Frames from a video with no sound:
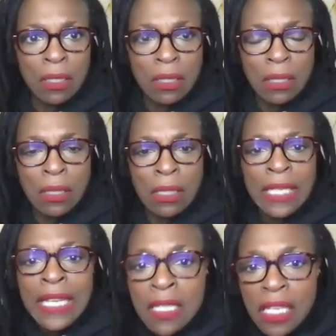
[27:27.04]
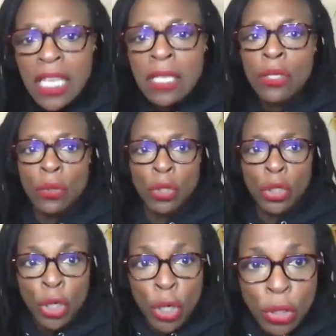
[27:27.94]
leans into,
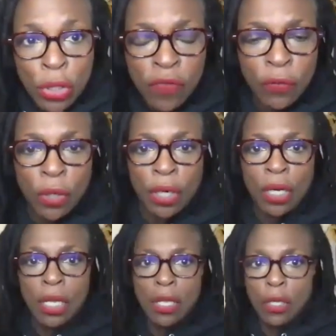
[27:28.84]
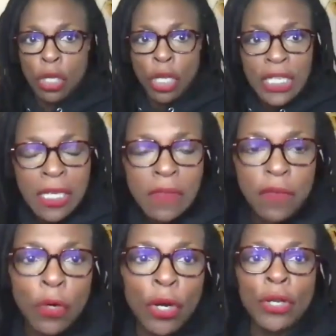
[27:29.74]
yearns for, goodness
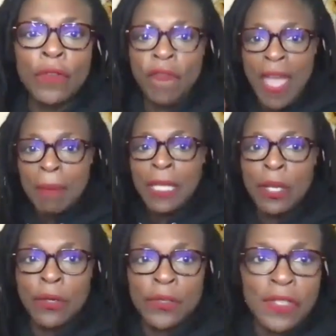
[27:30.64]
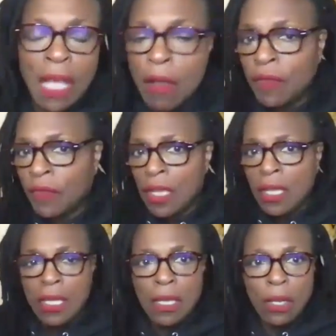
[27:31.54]
for her family, herself,
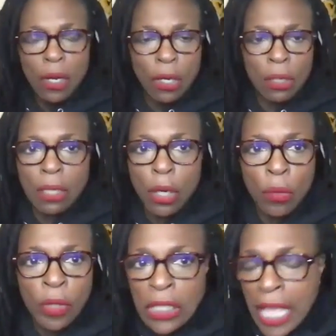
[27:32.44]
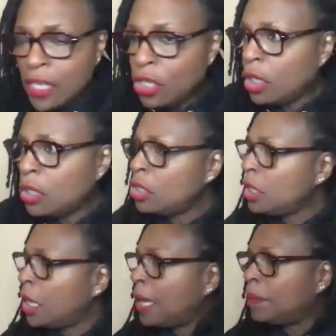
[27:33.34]
her
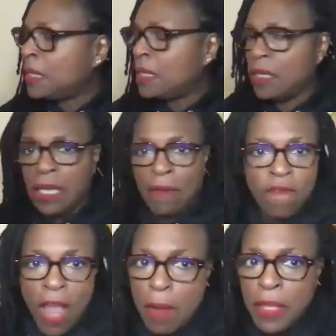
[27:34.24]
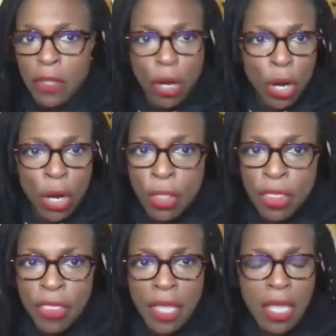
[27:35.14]
relationships, the environment, the
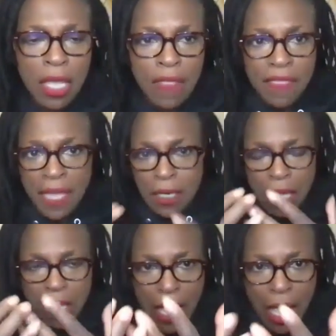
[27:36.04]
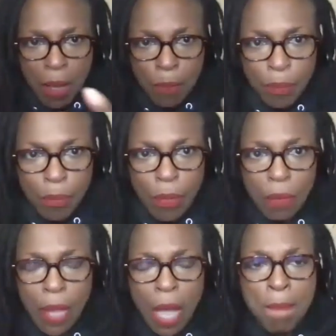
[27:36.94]
earth, that
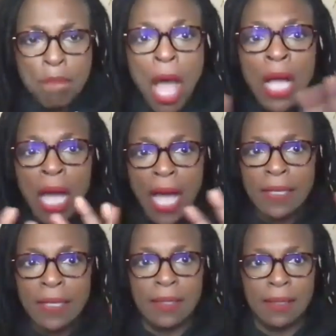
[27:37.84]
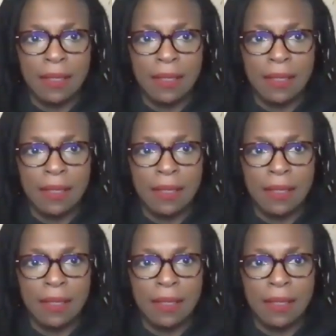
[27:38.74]
among us,